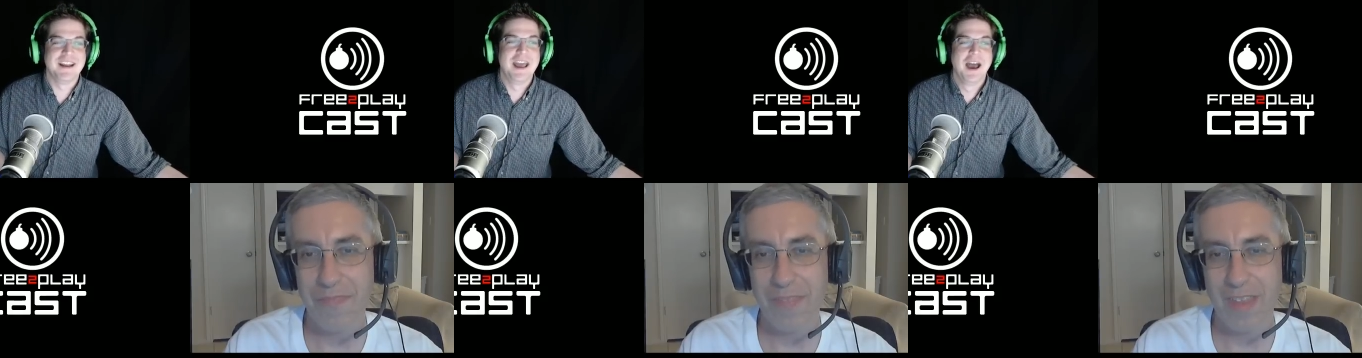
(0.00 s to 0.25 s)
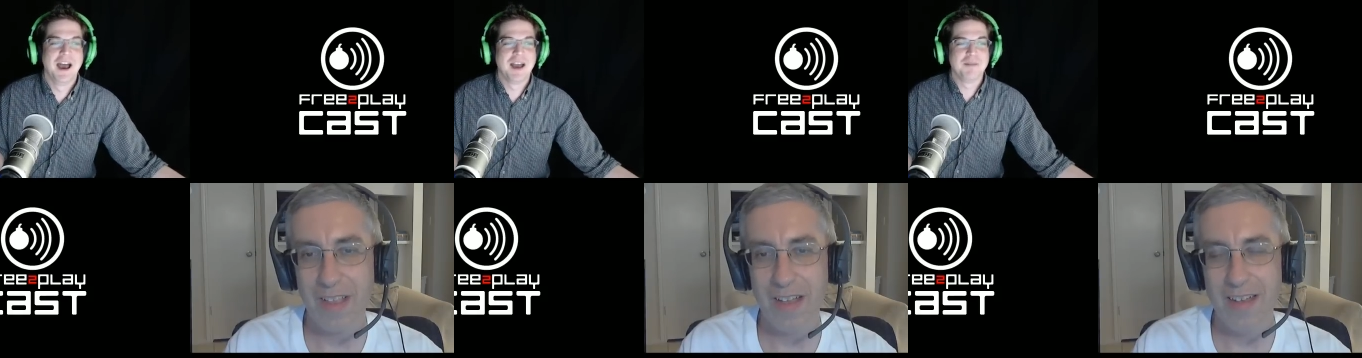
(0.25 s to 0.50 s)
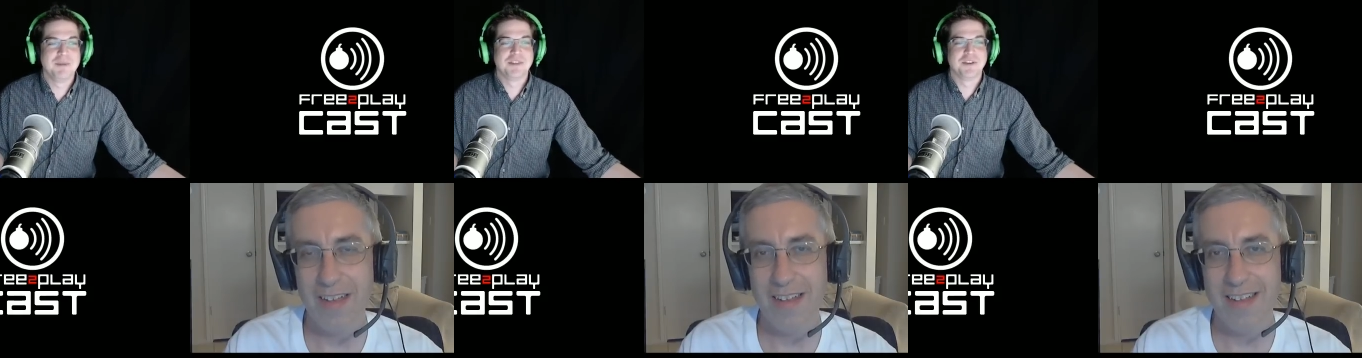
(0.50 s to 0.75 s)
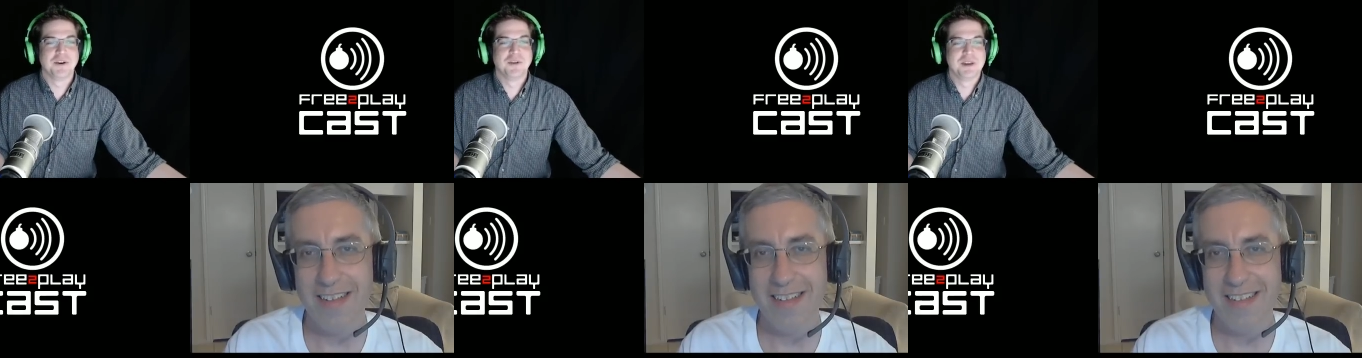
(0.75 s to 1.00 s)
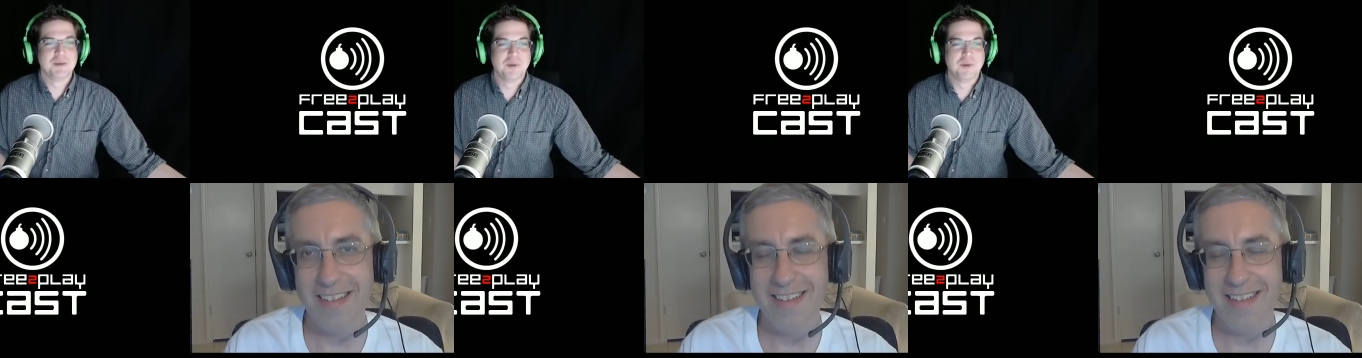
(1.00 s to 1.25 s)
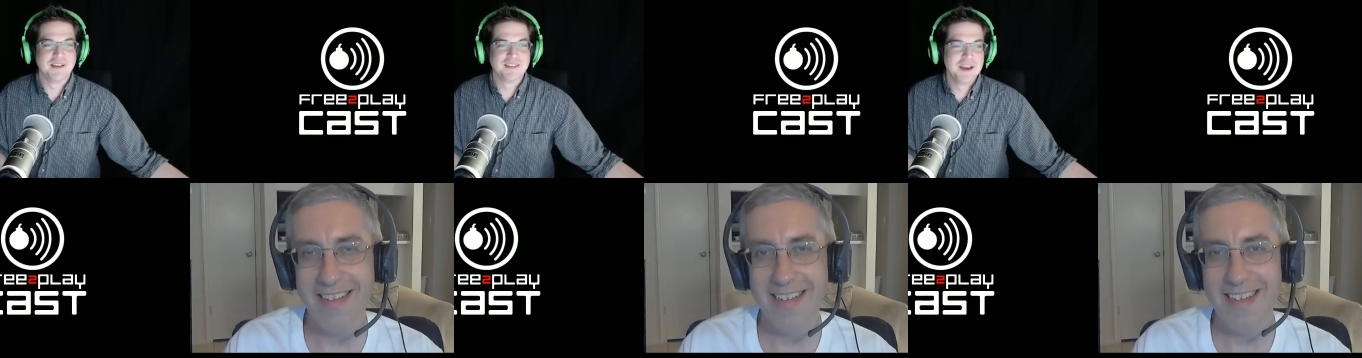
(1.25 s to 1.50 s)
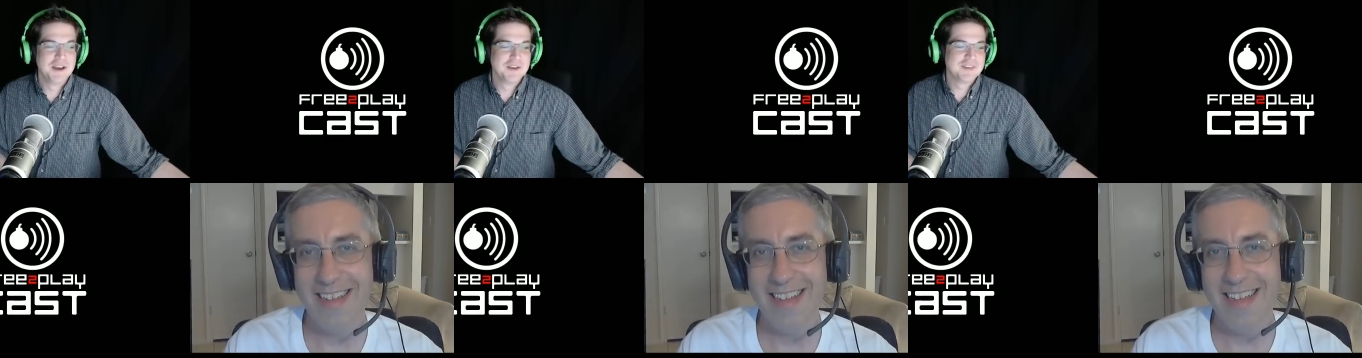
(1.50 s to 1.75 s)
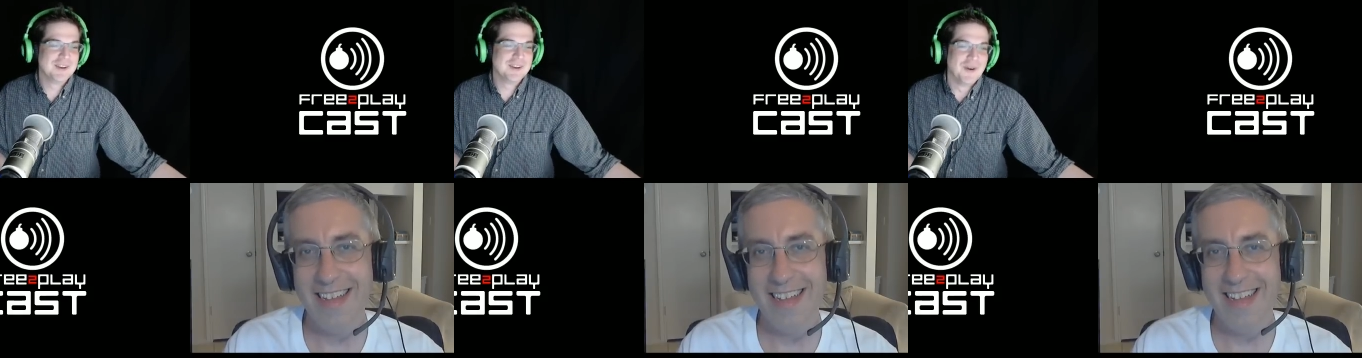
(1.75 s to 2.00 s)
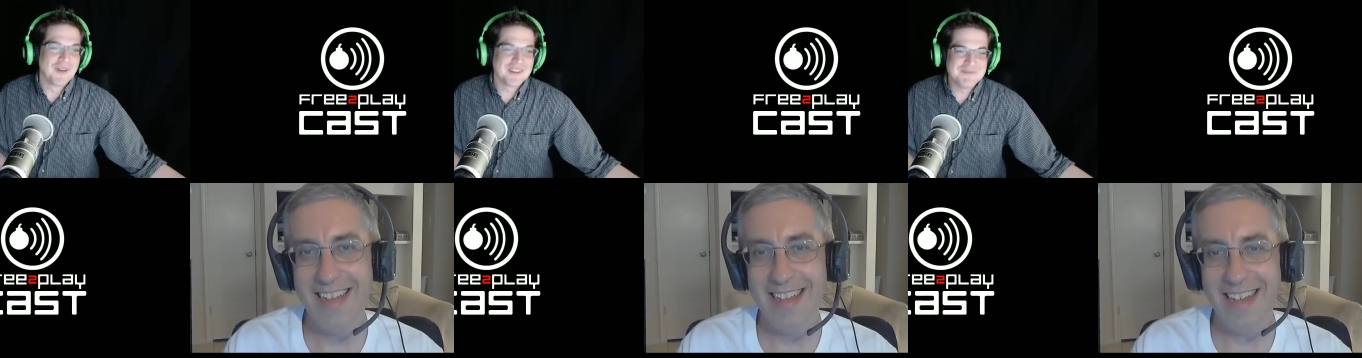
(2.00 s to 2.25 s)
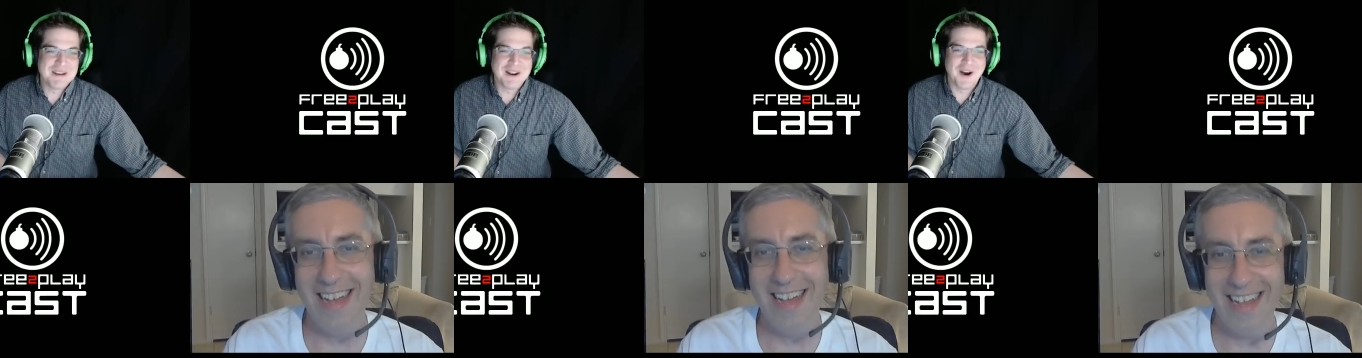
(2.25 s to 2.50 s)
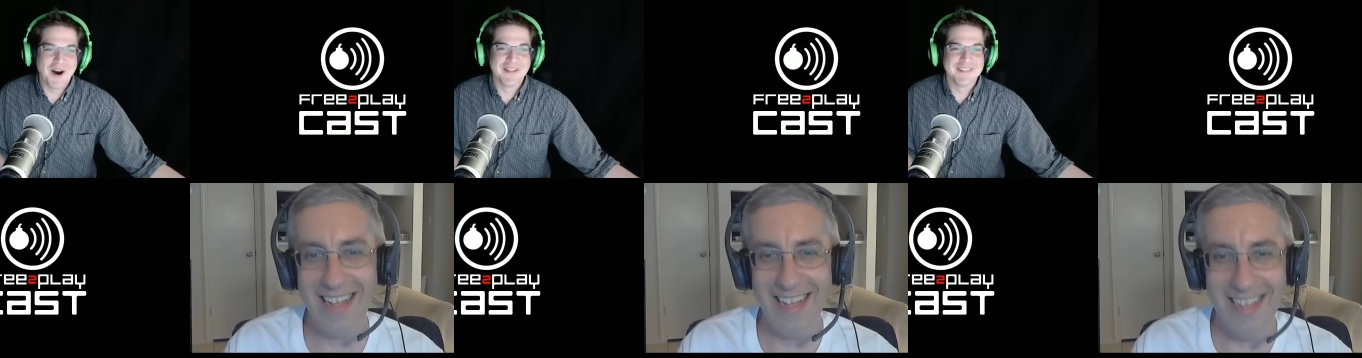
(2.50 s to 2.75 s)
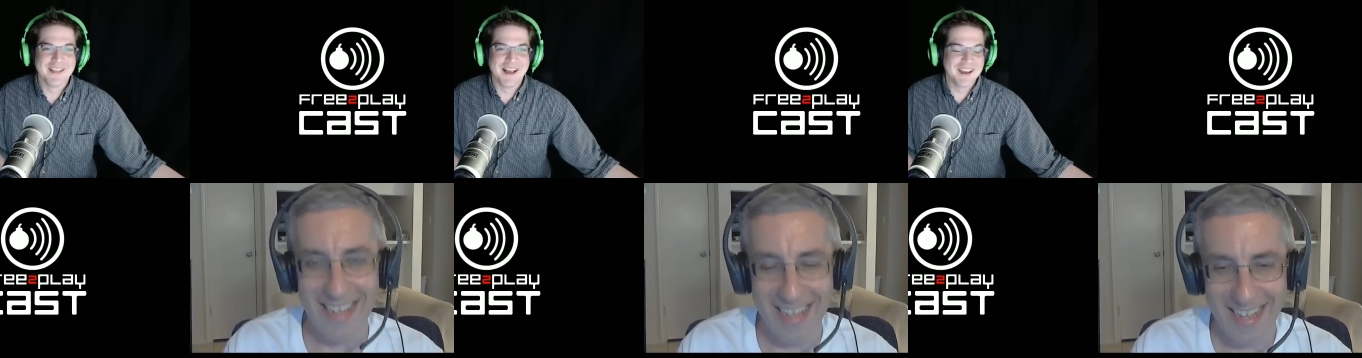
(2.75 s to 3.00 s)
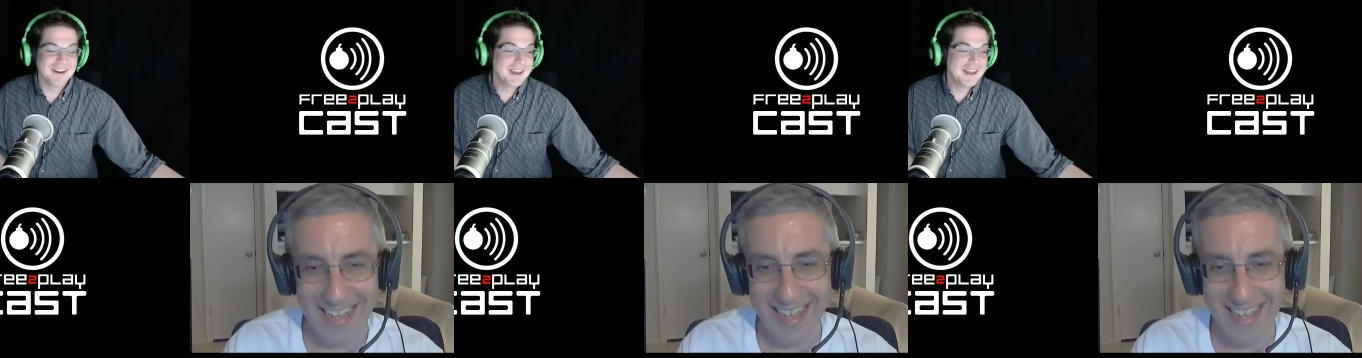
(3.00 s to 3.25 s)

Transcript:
Speaker 1: I'd be thoroughly impressed. Swordsman Online